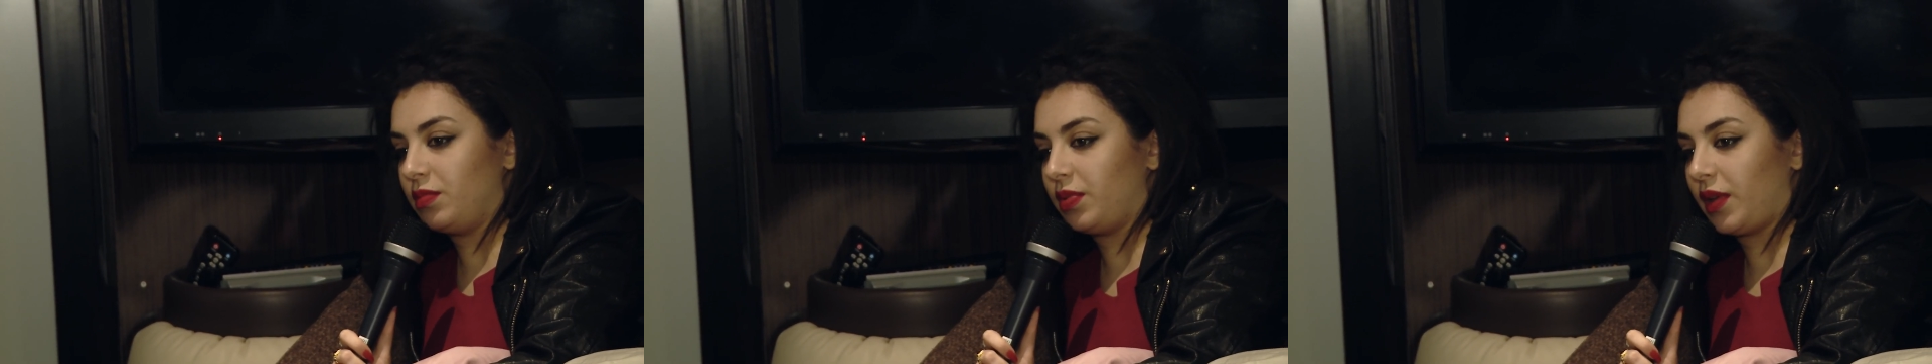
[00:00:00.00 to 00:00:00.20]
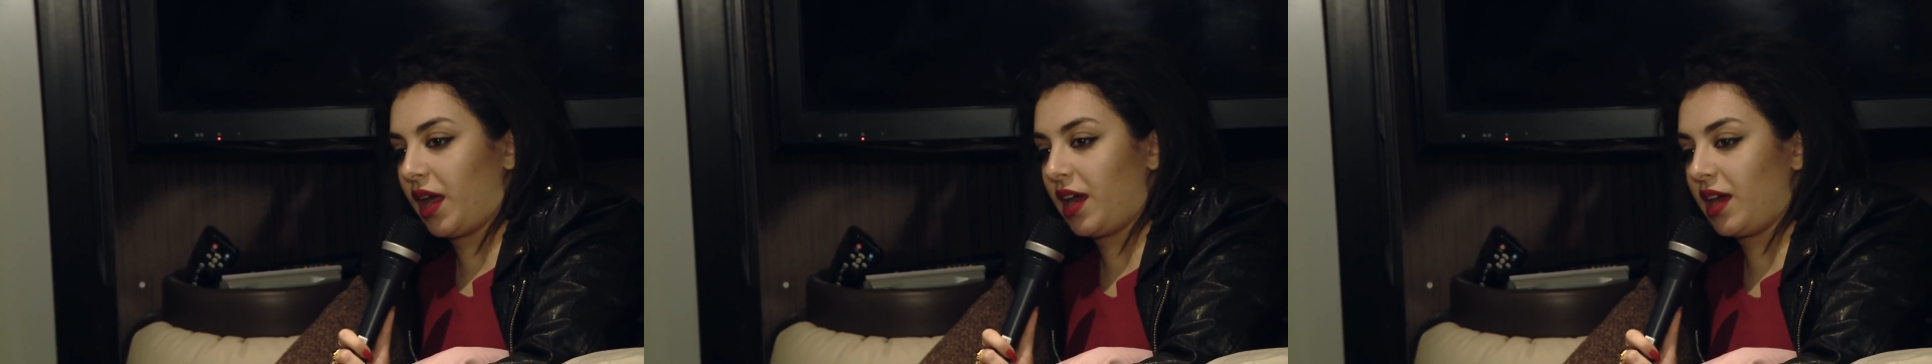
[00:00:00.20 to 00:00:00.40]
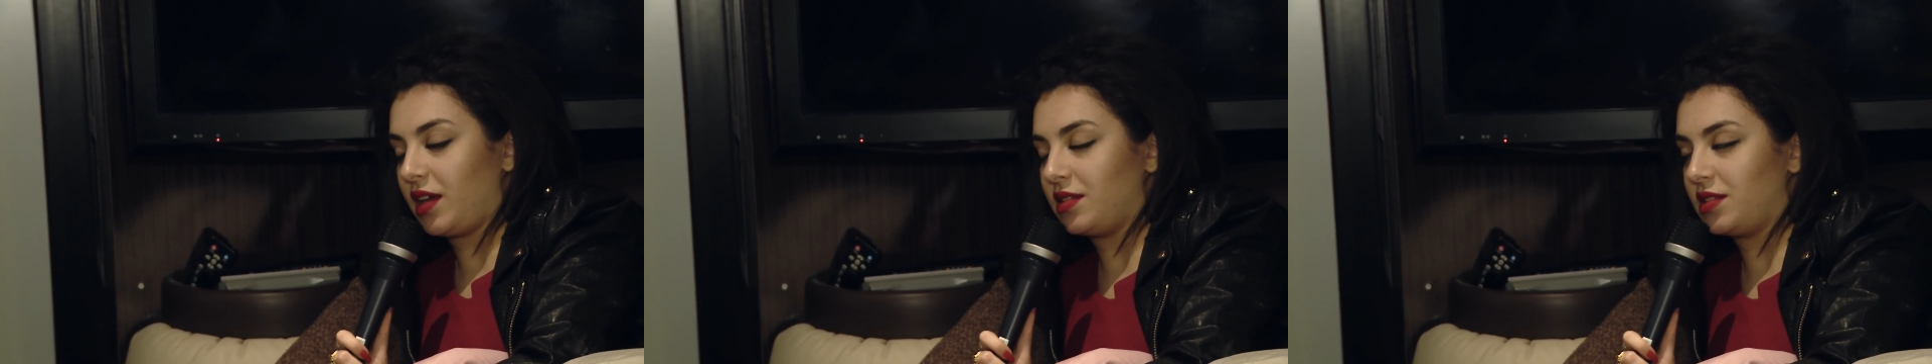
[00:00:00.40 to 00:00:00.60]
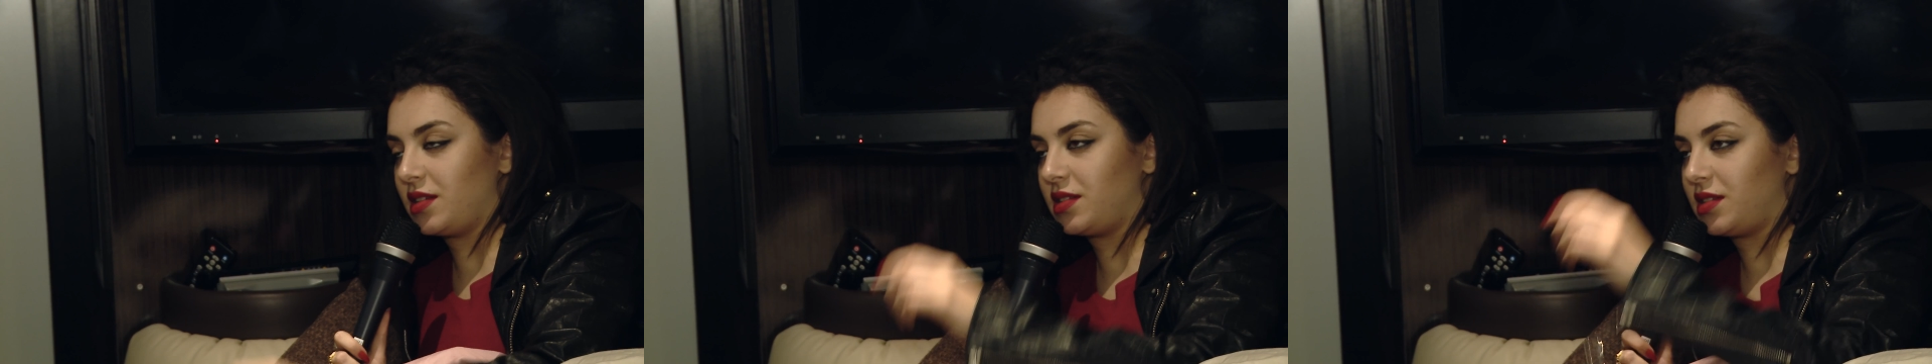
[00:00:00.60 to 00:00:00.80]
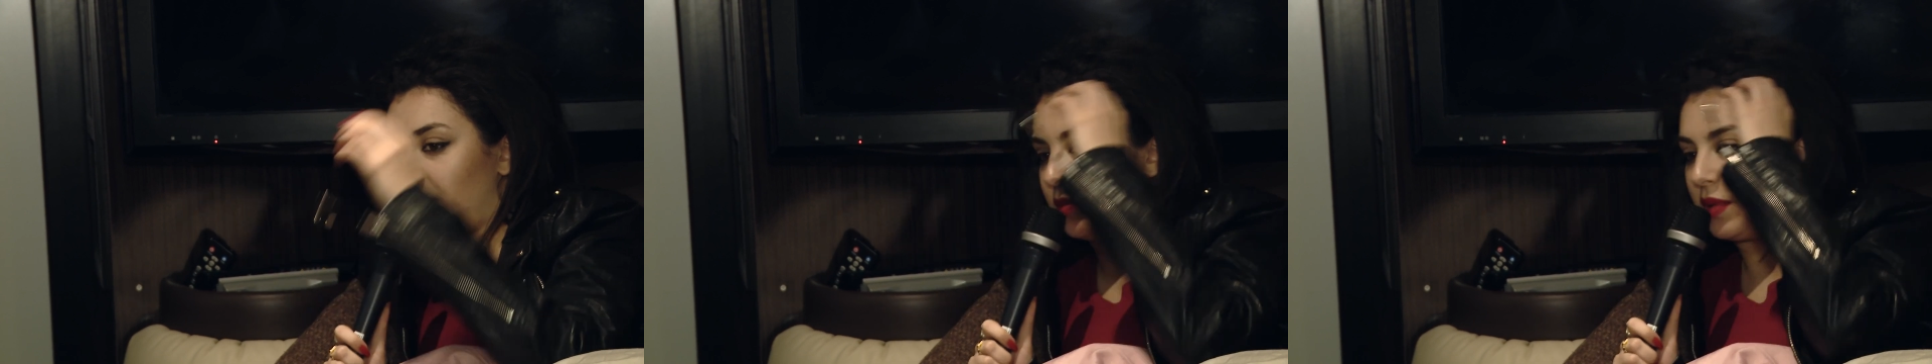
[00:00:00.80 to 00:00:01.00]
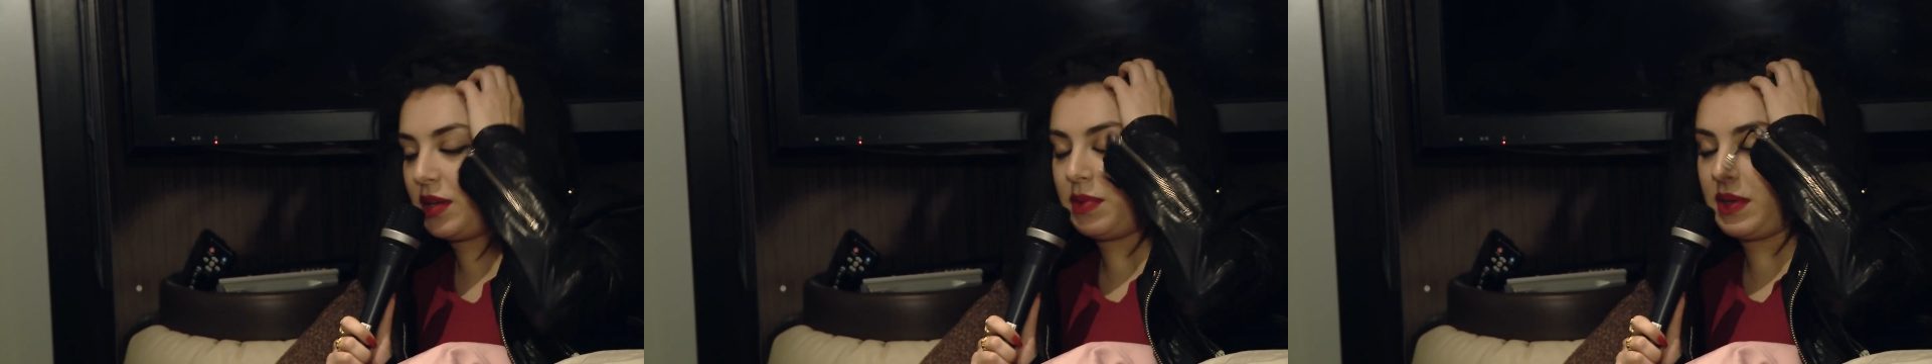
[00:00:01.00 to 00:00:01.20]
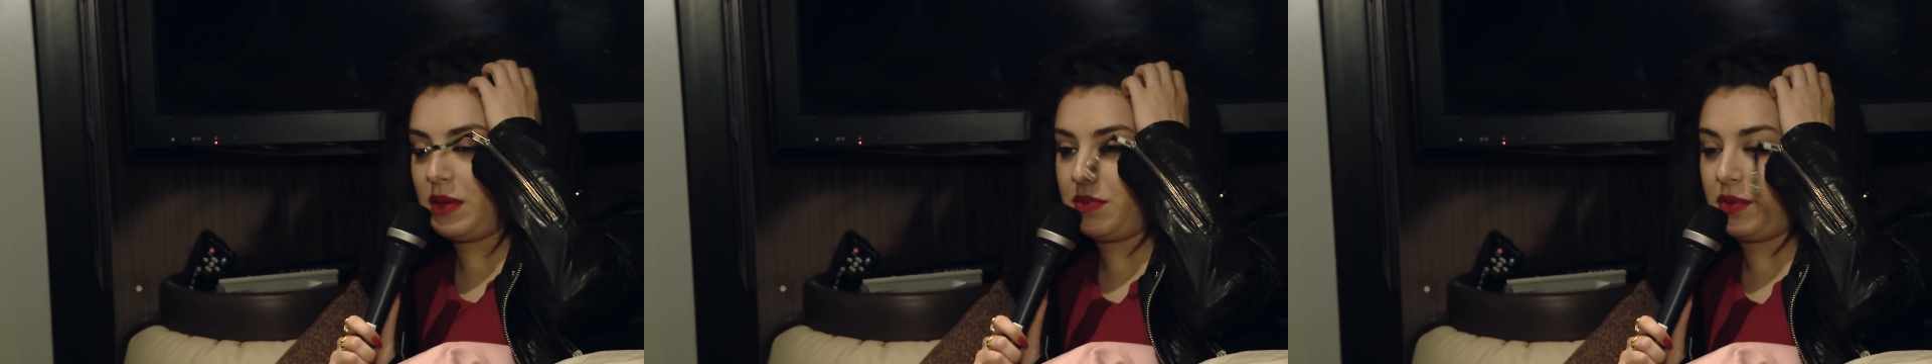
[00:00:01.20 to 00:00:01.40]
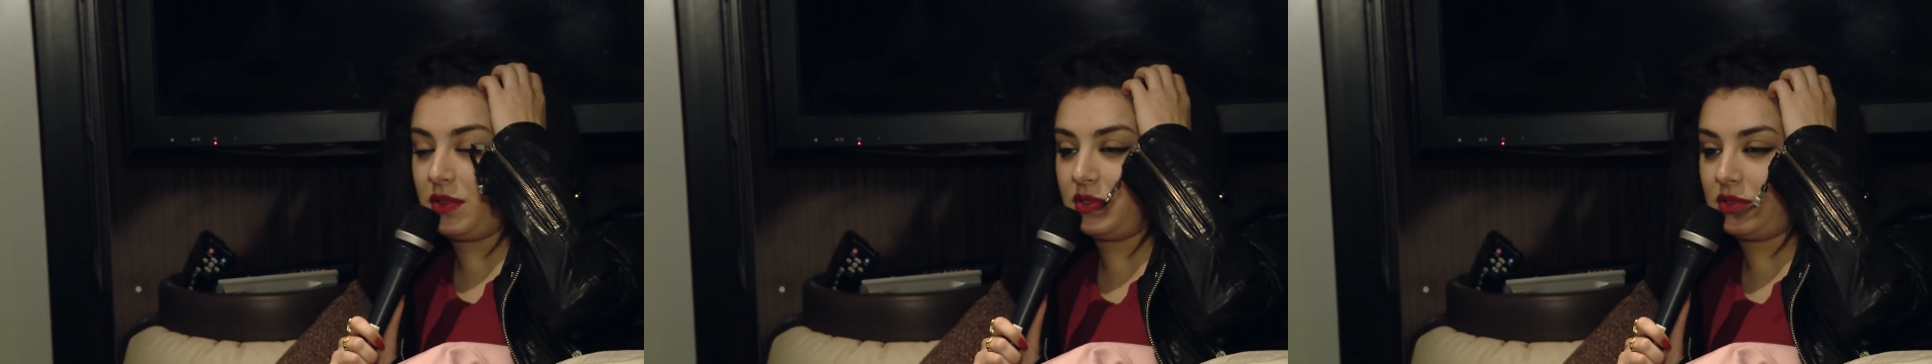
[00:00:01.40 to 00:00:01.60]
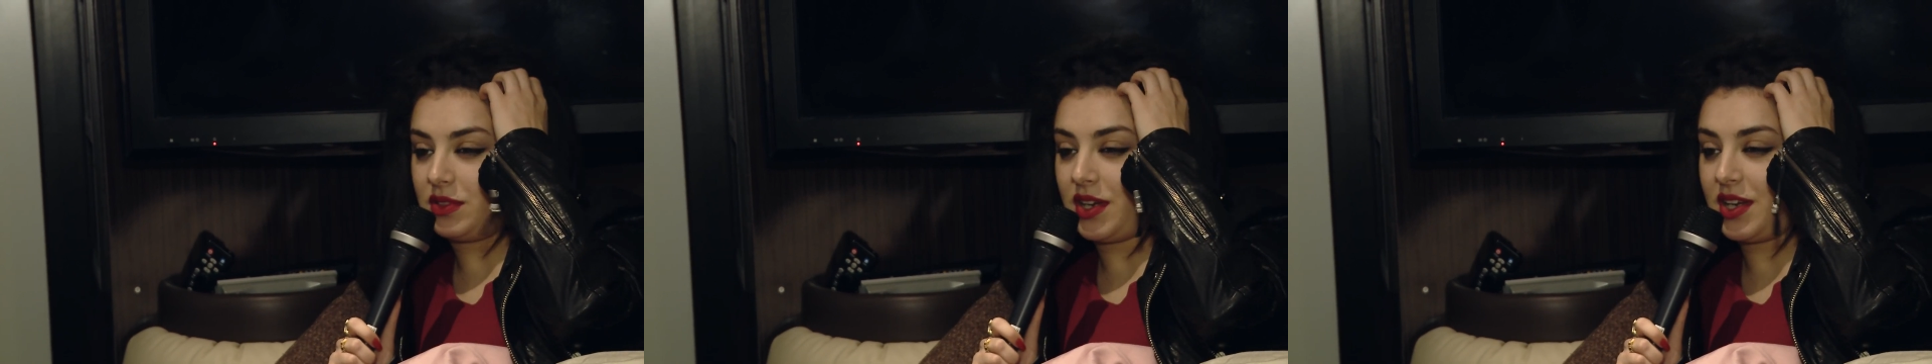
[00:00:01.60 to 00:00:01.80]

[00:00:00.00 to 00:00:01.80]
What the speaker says: play to so many people.